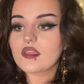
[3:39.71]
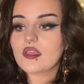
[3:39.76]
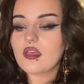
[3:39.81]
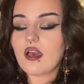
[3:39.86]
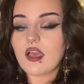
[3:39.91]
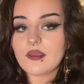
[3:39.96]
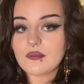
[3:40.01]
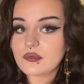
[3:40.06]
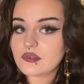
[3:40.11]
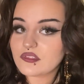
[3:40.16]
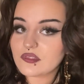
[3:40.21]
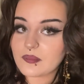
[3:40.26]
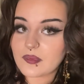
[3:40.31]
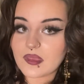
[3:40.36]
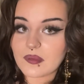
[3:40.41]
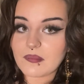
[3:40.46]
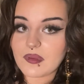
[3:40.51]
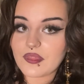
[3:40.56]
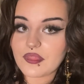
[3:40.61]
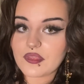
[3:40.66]
I want to be a
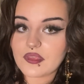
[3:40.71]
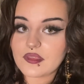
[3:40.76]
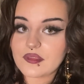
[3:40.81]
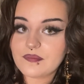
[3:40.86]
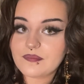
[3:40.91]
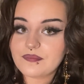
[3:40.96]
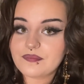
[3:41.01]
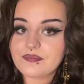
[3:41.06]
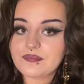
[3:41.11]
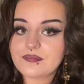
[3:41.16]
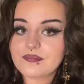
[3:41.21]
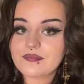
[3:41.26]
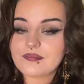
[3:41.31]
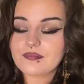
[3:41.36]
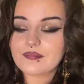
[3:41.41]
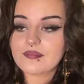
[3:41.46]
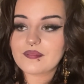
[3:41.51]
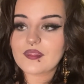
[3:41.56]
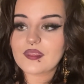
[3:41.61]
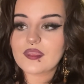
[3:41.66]
mother.
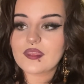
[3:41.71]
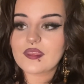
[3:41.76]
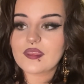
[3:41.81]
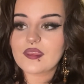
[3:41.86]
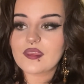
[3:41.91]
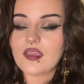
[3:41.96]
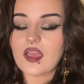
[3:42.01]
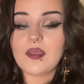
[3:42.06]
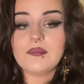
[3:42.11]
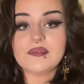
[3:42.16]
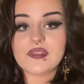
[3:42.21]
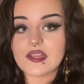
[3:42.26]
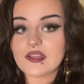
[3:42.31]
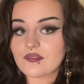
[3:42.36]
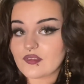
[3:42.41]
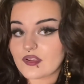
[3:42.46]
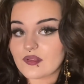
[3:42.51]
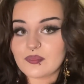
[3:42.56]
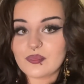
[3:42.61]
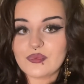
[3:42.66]
I'm
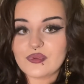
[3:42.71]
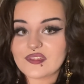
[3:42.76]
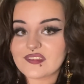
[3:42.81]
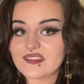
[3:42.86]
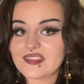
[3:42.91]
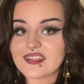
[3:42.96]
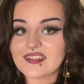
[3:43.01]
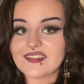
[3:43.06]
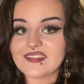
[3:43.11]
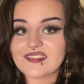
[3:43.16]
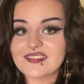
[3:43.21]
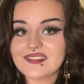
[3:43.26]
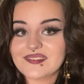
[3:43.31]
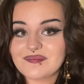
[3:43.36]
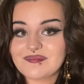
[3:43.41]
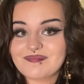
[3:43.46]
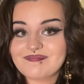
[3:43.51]
terrified of morning sickness.